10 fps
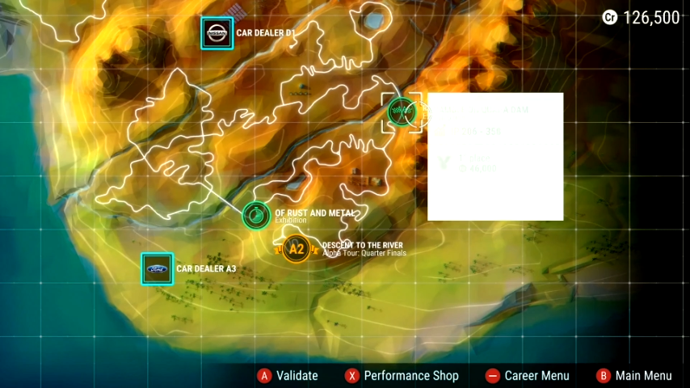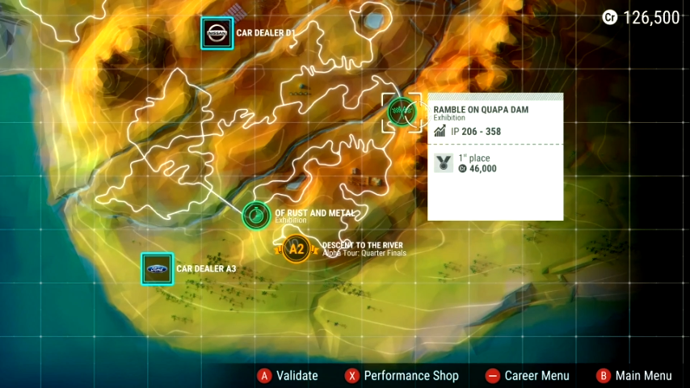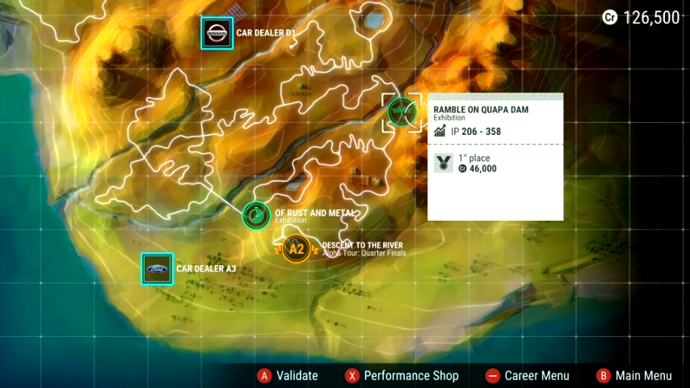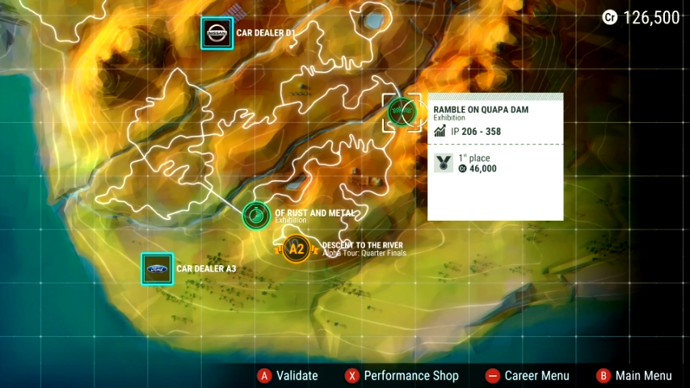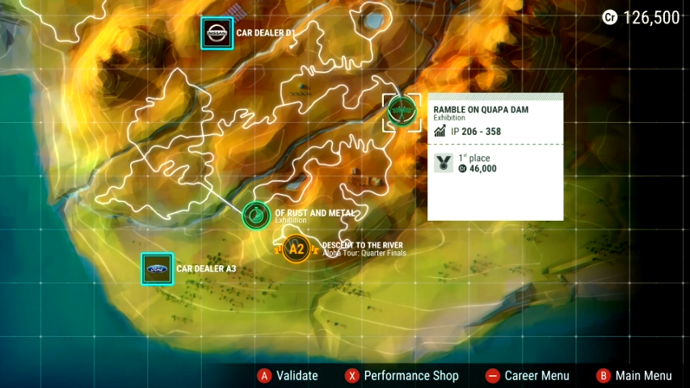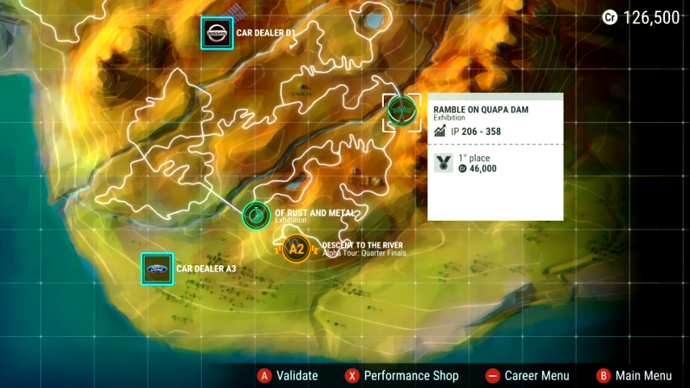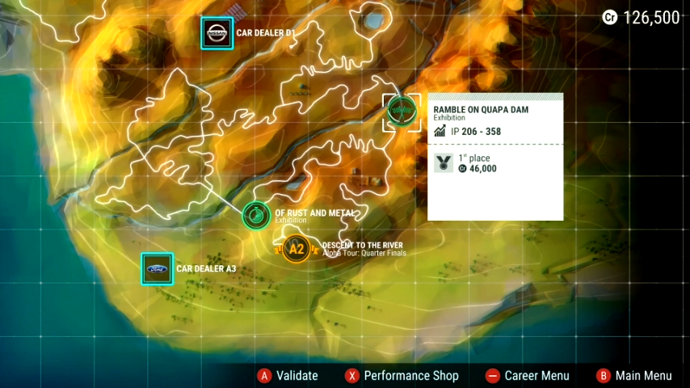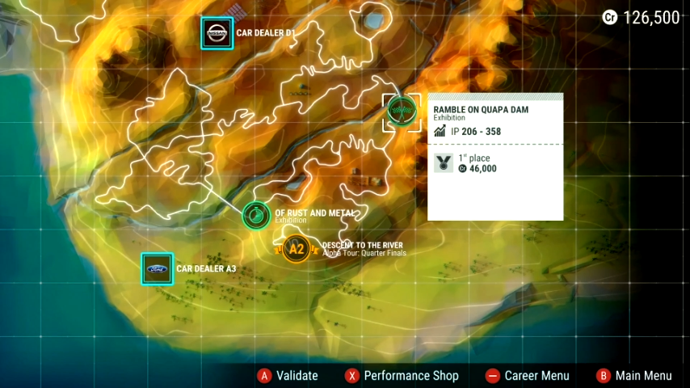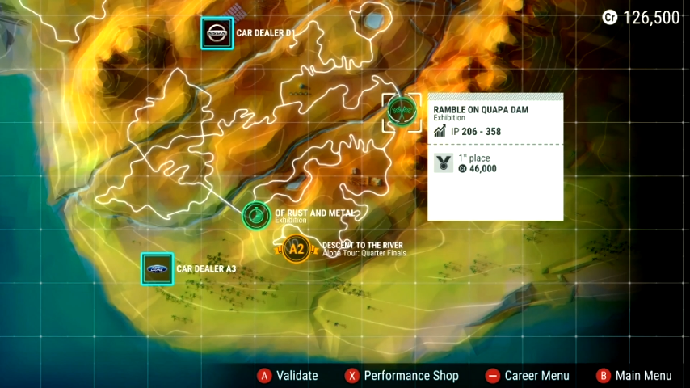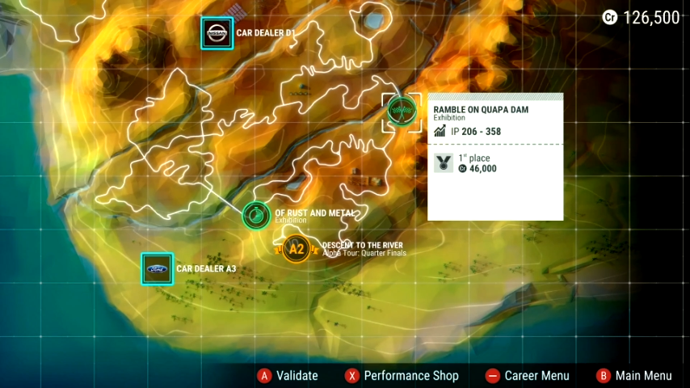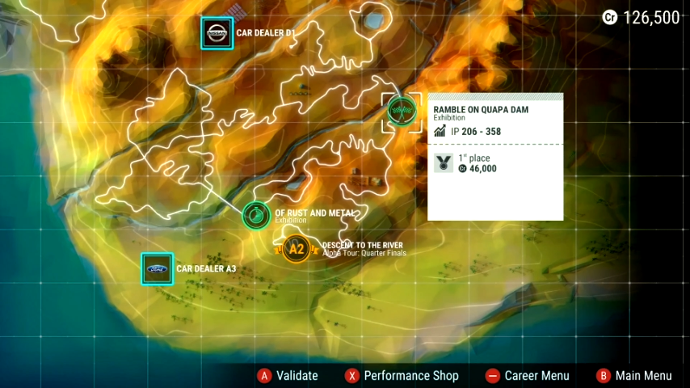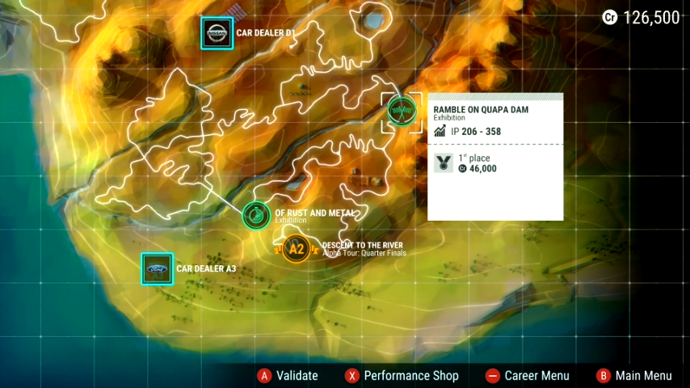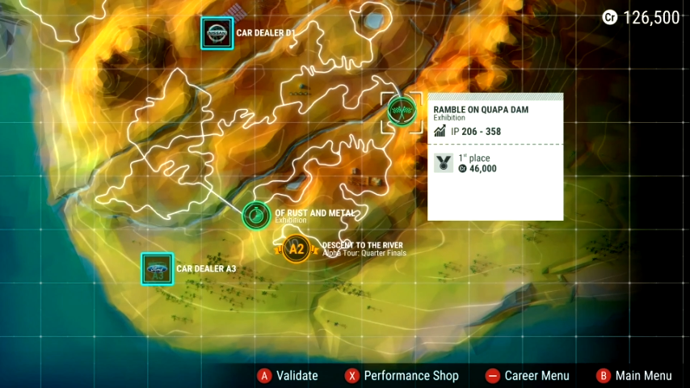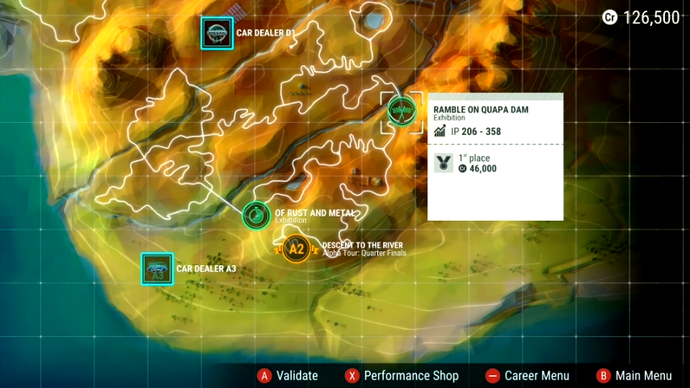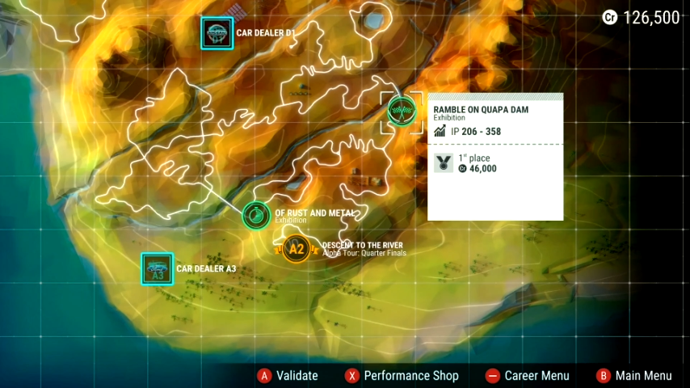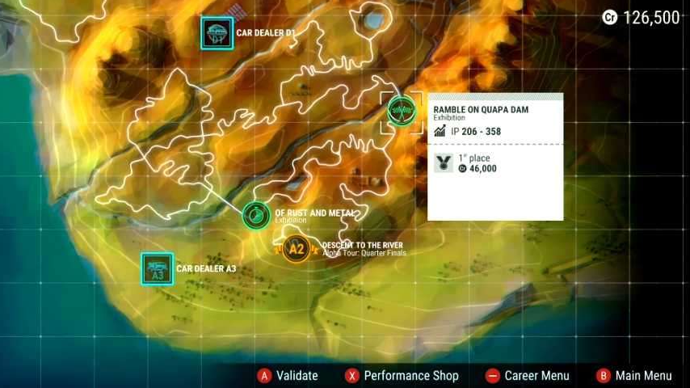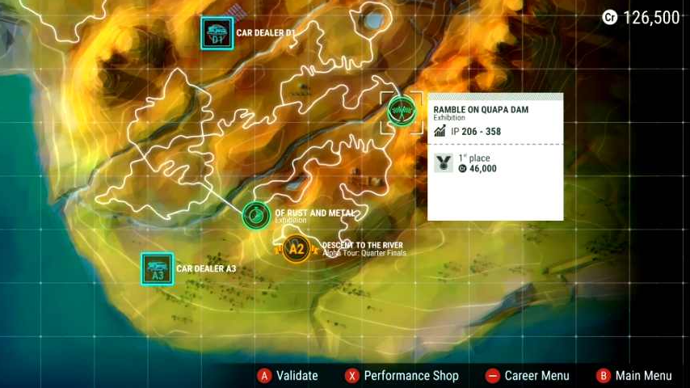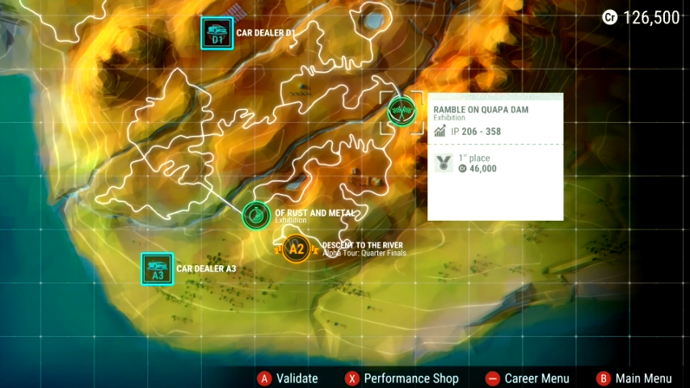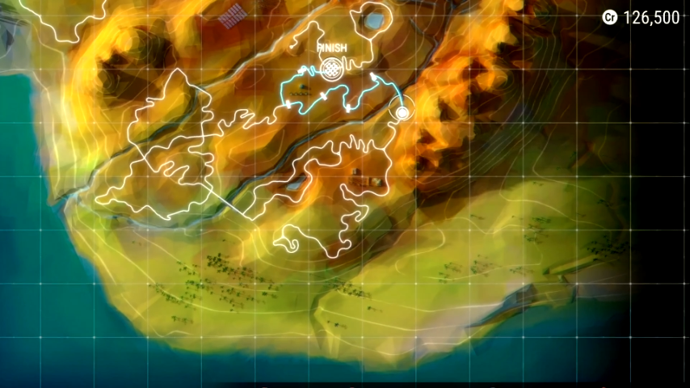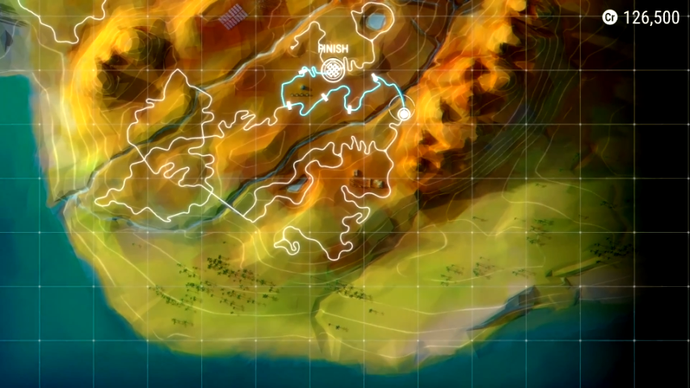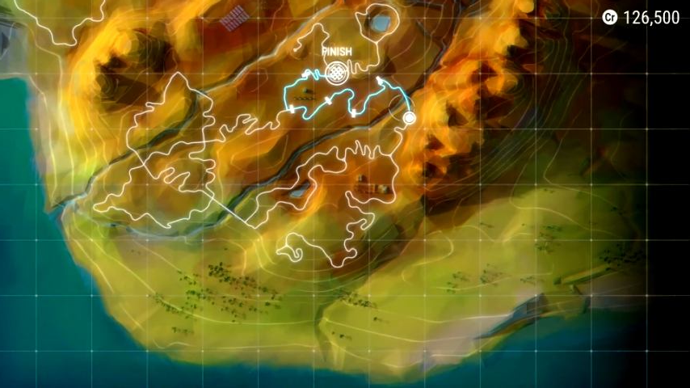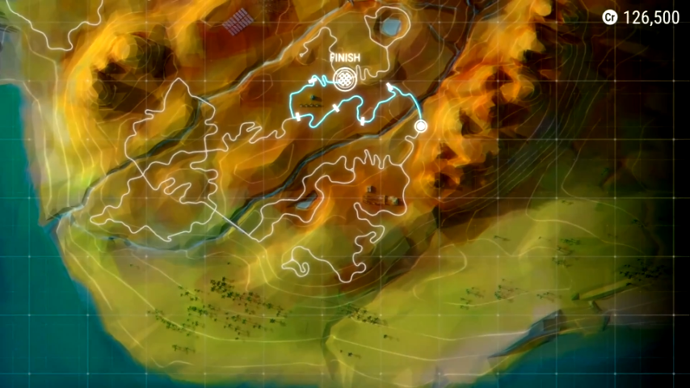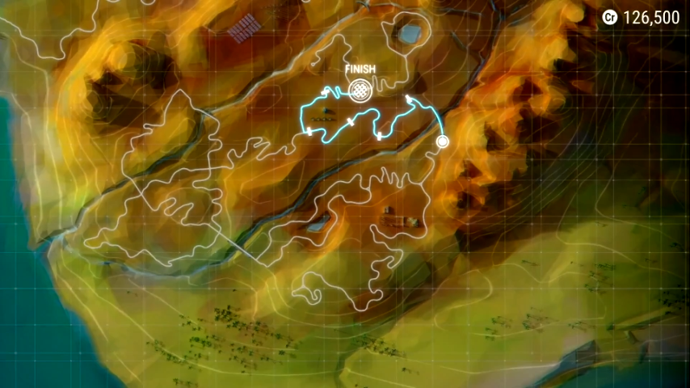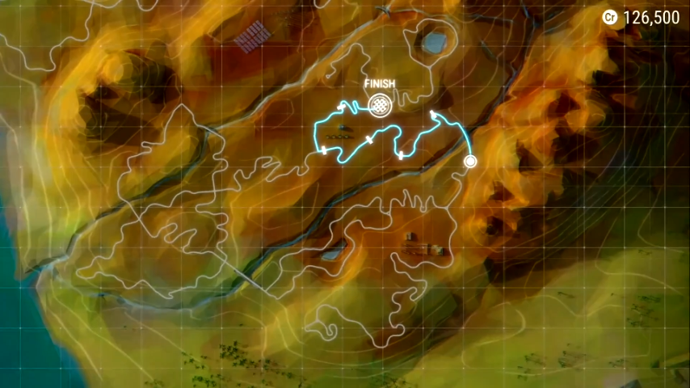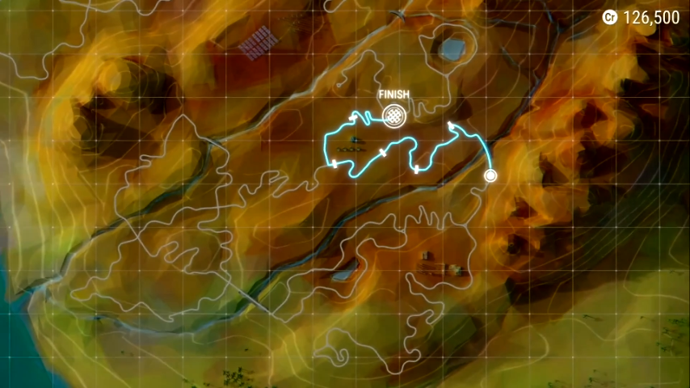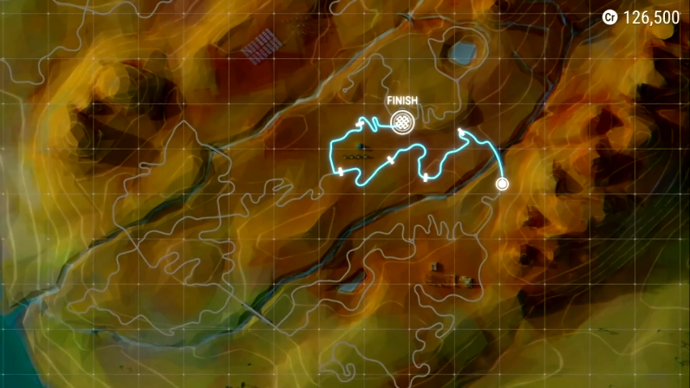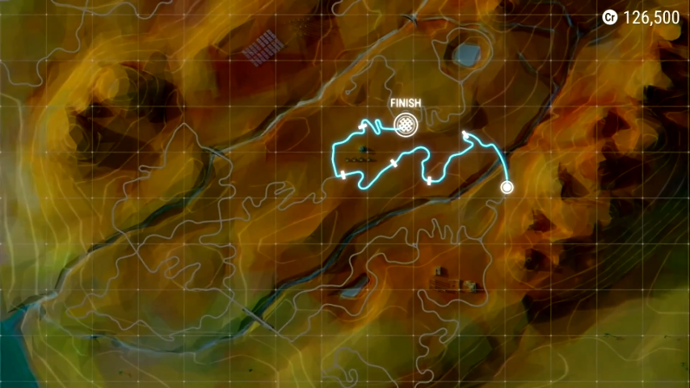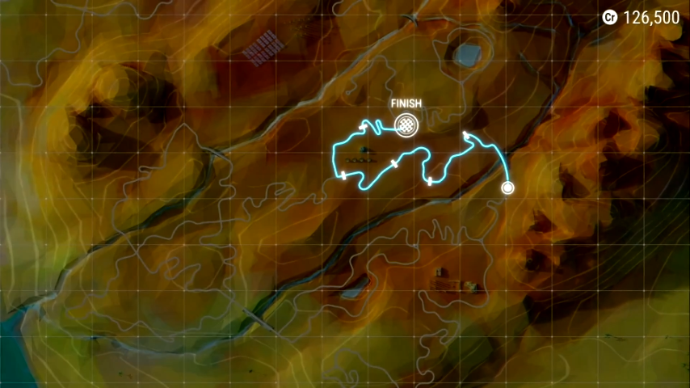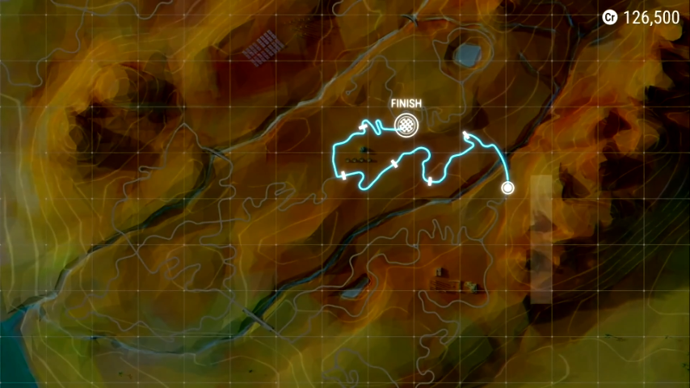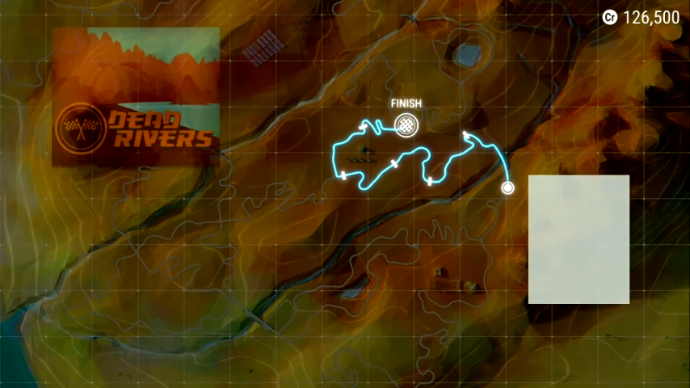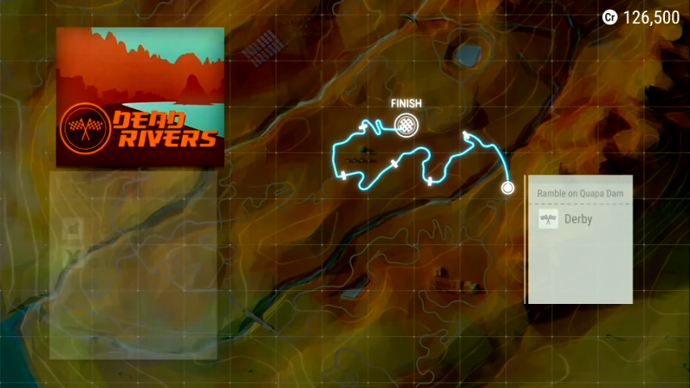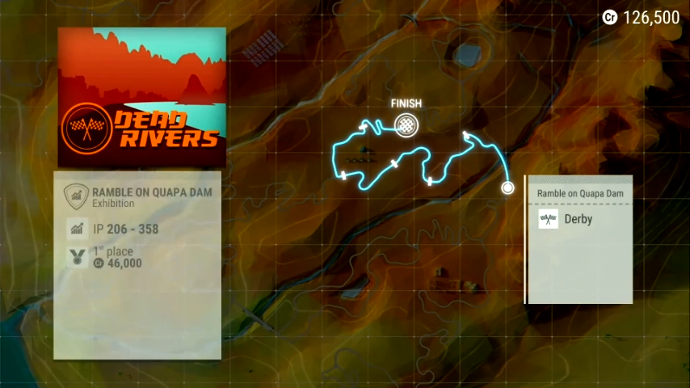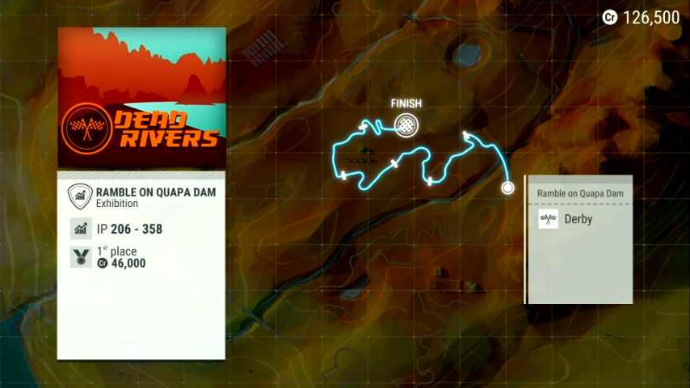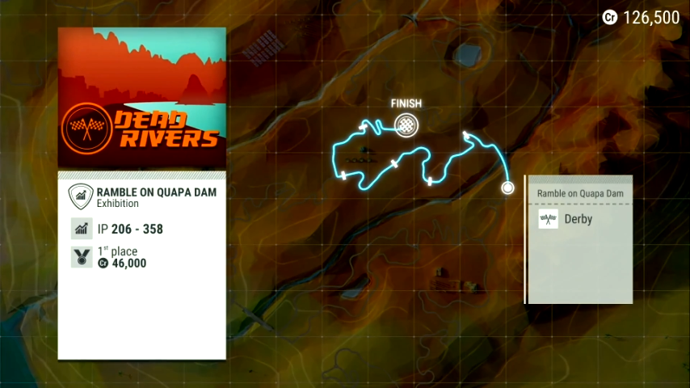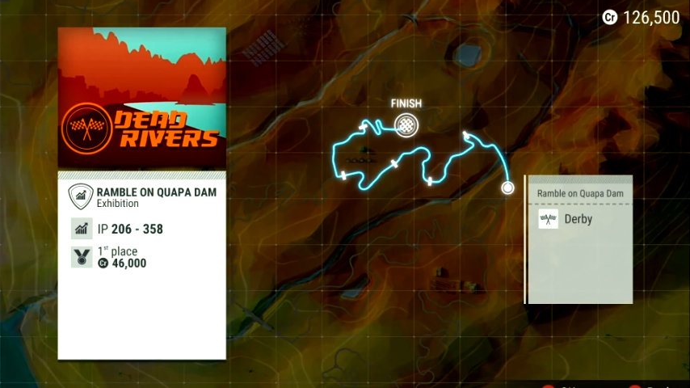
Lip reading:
No face is visible, so there are no lips to read.